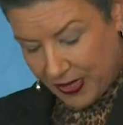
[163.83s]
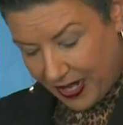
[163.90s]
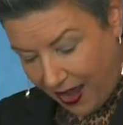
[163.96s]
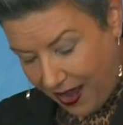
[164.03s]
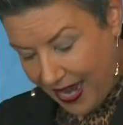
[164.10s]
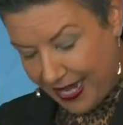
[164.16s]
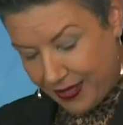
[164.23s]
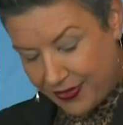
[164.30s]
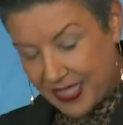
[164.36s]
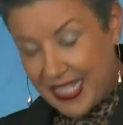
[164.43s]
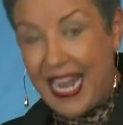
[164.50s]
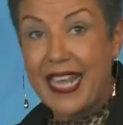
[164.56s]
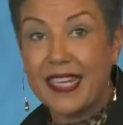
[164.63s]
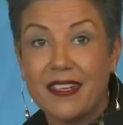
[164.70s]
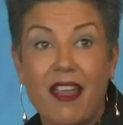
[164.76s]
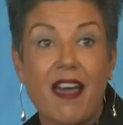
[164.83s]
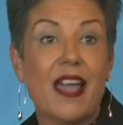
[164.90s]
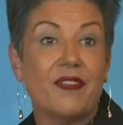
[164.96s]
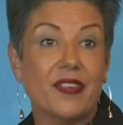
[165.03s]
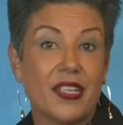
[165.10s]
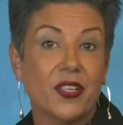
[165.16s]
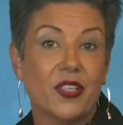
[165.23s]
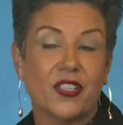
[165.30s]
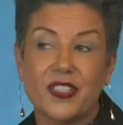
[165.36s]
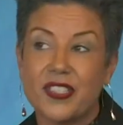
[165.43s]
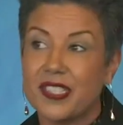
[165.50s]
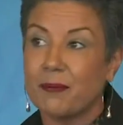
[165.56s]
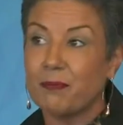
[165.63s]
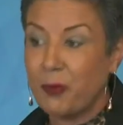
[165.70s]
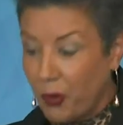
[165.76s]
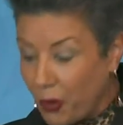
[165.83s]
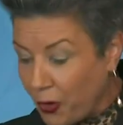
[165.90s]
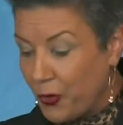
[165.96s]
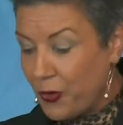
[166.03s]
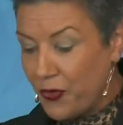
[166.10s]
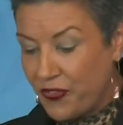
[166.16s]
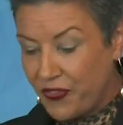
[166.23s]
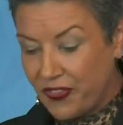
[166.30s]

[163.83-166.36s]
lives and livelihoods improve.